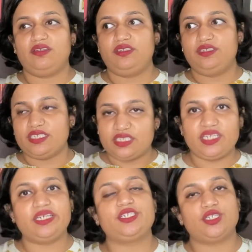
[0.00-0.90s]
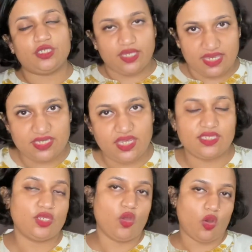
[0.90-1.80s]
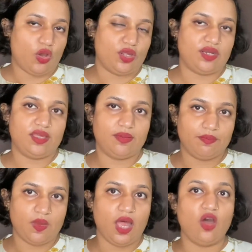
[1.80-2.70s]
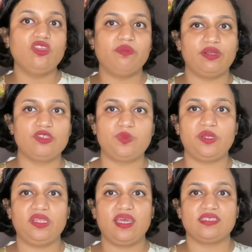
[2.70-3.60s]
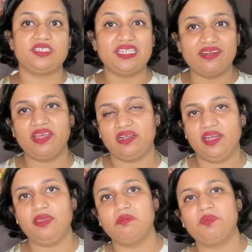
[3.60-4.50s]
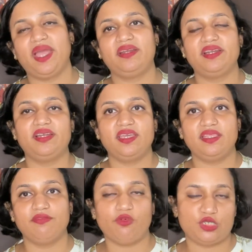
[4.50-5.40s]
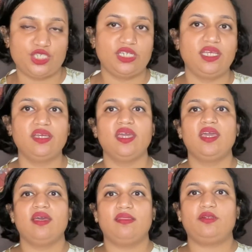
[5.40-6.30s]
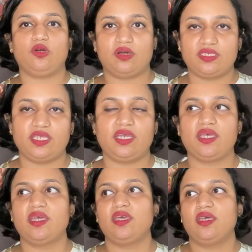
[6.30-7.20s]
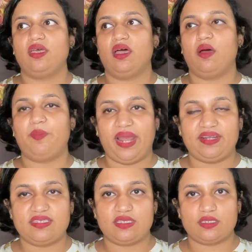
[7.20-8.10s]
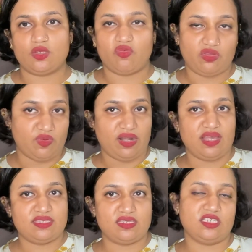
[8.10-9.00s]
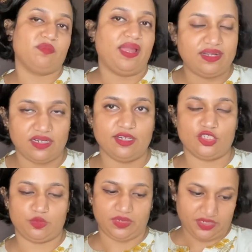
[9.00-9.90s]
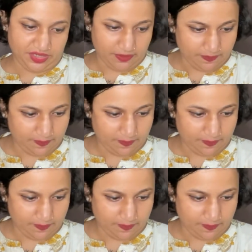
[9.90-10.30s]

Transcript: distinct essays on how the Manusmriti has directly impacted in fostering the toxic practices of the Varna system and untouchability.